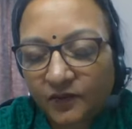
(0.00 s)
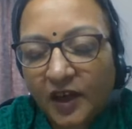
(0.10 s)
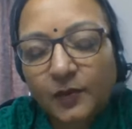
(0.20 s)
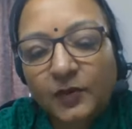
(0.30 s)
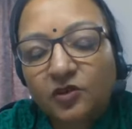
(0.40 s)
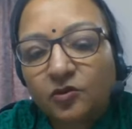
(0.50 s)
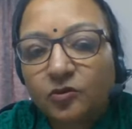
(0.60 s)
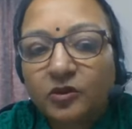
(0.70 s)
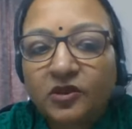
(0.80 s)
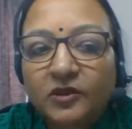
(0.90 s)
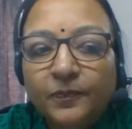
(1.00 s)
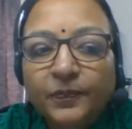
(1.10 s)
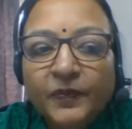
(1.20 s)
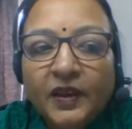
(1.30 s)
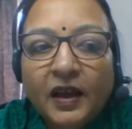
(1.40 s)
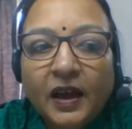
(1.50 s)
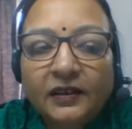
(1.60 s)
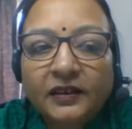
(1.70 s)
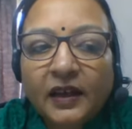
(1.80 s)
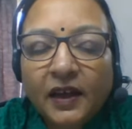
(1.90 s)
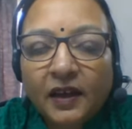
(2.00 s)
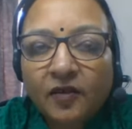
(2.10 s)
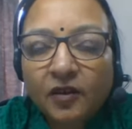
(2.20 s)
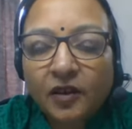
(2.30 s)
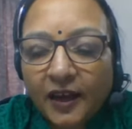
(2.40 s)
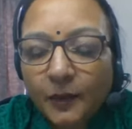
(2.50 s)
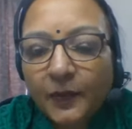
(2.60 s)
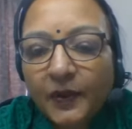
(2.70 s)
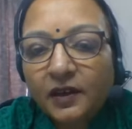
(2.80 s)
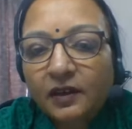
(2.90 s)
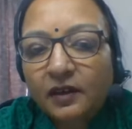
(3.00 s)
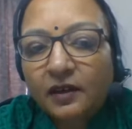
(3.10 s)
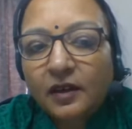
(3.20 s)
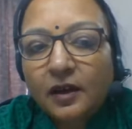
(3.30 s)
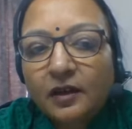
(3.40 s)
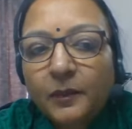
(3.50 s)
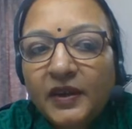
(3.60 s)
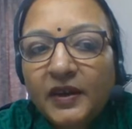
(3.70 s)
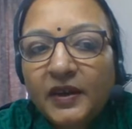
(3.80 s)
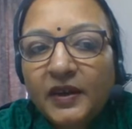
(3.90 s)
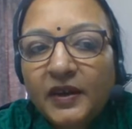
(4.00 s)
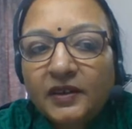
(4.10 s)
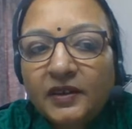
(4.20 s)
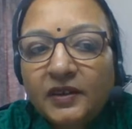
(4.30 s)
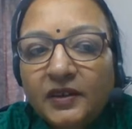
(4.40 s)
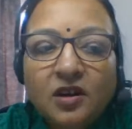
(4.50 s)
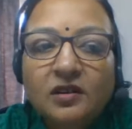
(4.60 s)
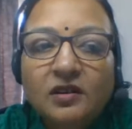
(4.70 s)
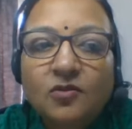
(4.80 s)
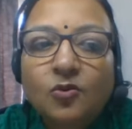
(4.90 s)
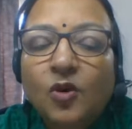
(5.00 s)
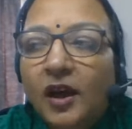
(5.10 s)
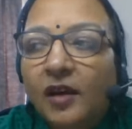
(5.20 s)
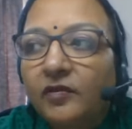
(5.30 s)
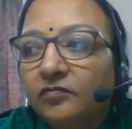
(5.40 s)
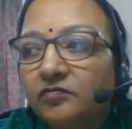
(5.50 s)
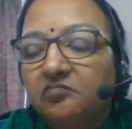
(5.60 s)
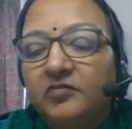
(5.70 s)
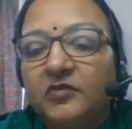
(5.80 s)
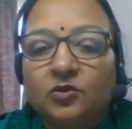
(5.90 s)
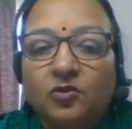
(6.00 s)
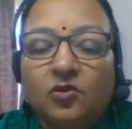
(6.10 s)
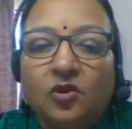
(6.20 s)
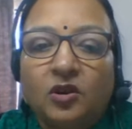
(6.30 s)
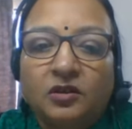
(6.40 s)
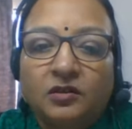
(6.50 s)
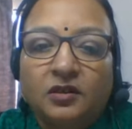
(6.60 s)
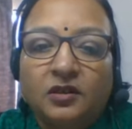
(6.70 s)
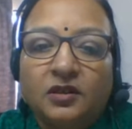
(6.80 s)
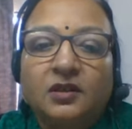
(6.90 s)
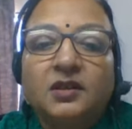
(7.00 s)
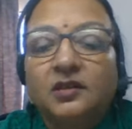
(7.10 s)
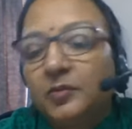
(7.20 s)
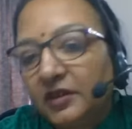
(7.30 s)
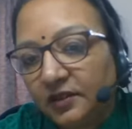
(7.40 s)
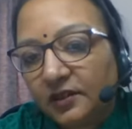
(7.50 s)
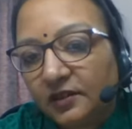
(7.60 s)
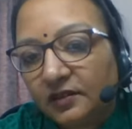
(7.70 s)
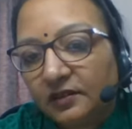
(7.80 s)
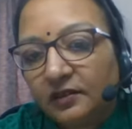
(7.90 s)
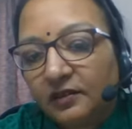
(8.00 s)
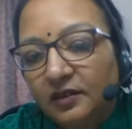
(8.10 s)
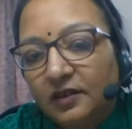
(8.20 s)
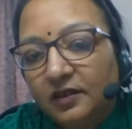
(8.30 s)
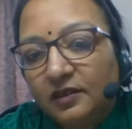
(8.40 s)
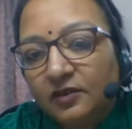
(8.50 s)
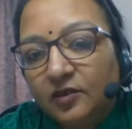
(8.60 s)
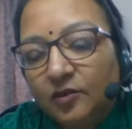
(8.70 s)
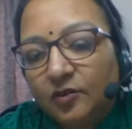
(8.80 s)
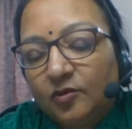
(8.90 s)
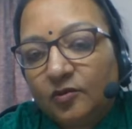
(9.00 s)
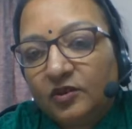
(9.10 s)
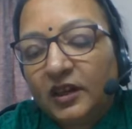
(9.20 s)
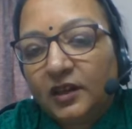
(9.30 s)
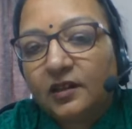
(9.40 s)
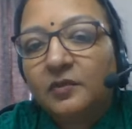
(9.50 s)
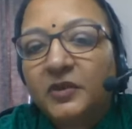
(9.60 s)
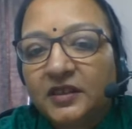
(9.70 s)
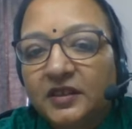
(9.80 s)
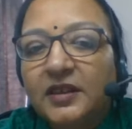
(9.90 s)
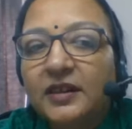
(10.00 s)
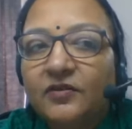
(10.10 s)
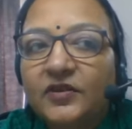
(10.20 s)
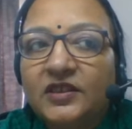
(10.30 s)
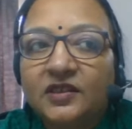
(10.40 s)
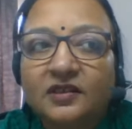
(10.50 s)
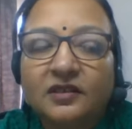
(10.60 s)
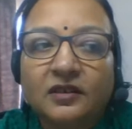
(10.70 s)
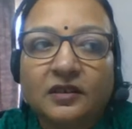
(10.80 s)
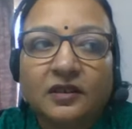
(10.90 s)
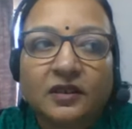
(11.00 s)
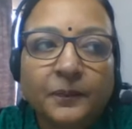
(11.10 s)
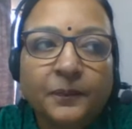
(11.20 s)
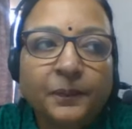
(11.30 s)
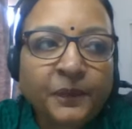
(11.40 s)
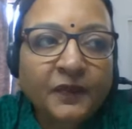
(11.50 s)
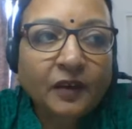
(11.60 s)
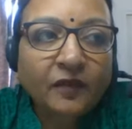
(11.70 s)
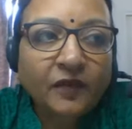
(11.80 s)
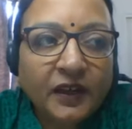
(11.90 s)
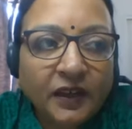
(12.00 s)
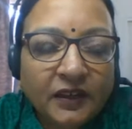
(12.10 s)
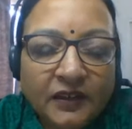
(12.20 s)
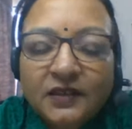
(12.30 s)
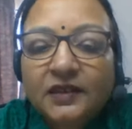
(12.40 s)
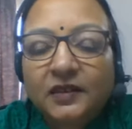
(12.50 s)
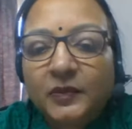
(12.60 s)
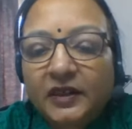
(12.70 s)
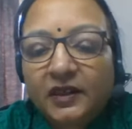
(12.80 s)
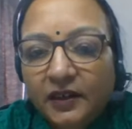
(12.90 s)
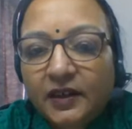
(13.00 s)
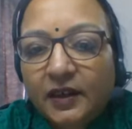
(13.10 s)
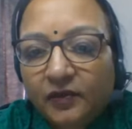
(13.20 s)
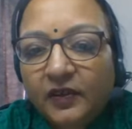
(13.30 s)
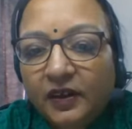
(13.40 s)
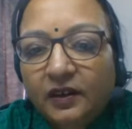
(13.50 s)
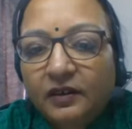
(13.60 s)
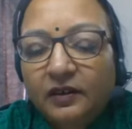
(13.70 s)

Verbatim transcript: ib schools and they're helping mainstream the children who have the so called disabilities. So that term itself is uh, very discriminating, I feel.